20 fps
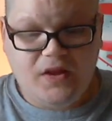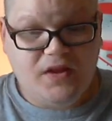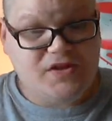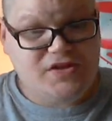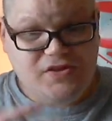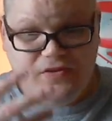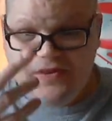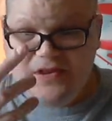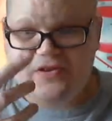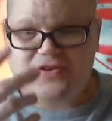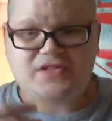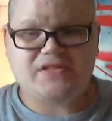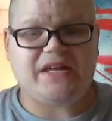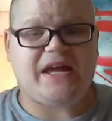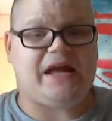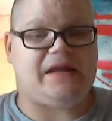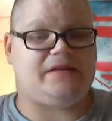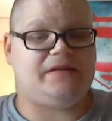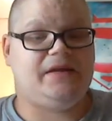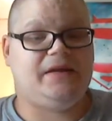So there's
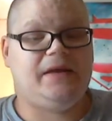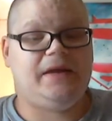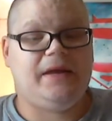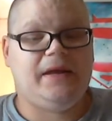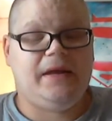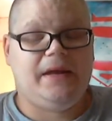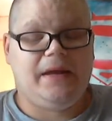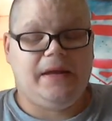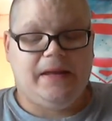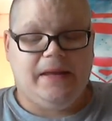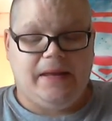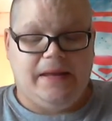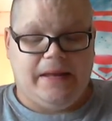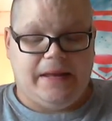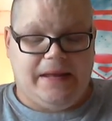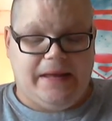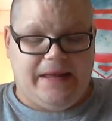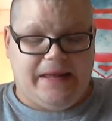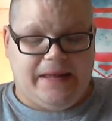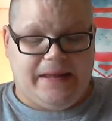that.
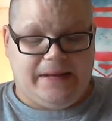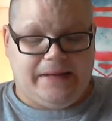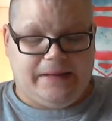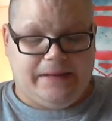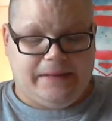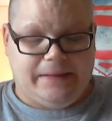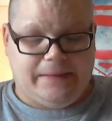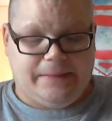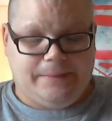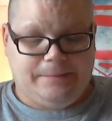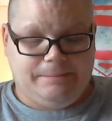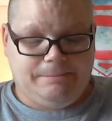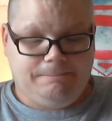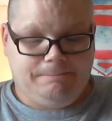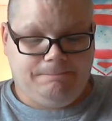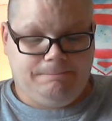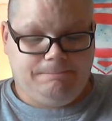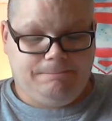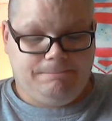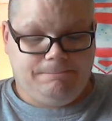And
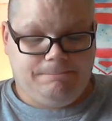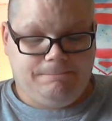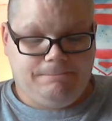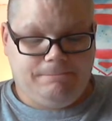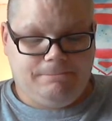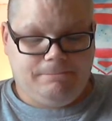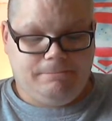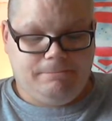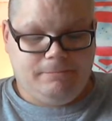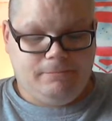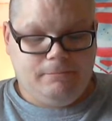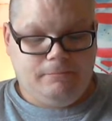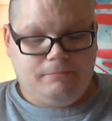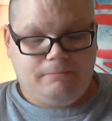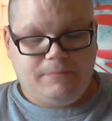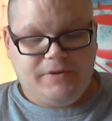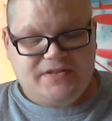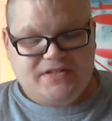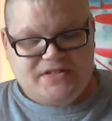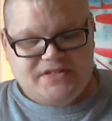
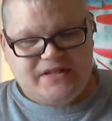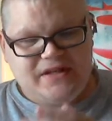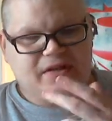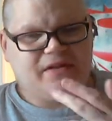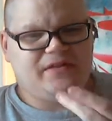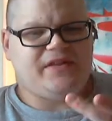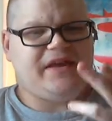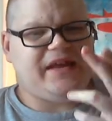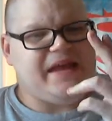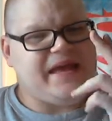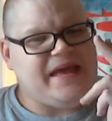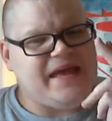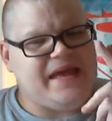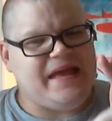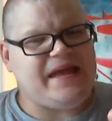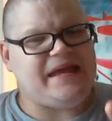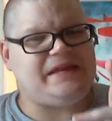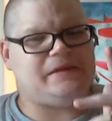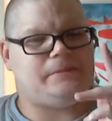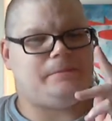but still, the
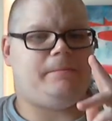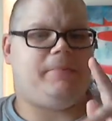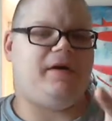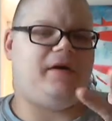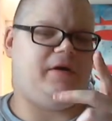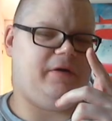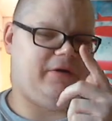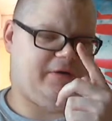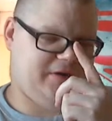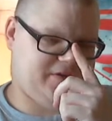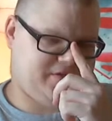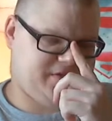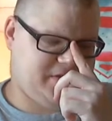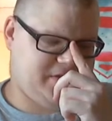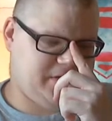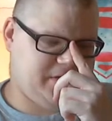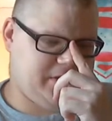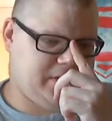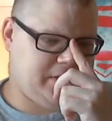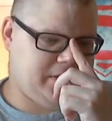hate part,
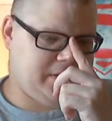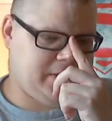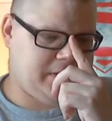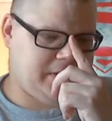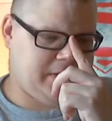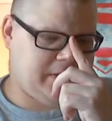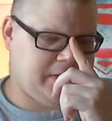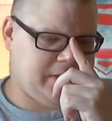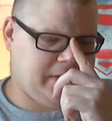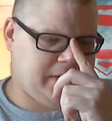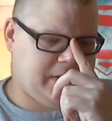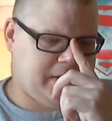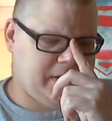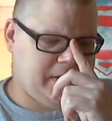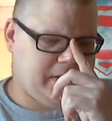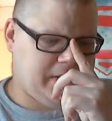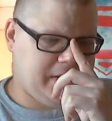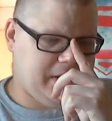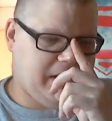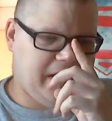
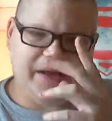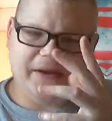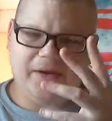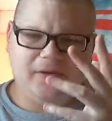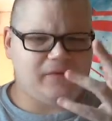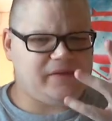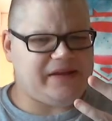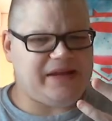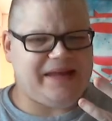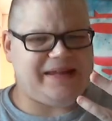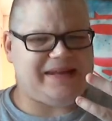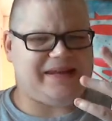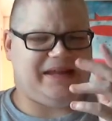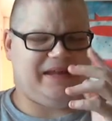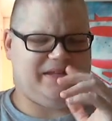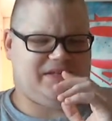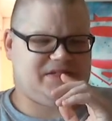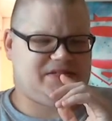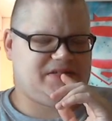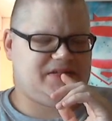I don't get
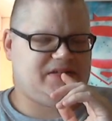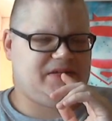it.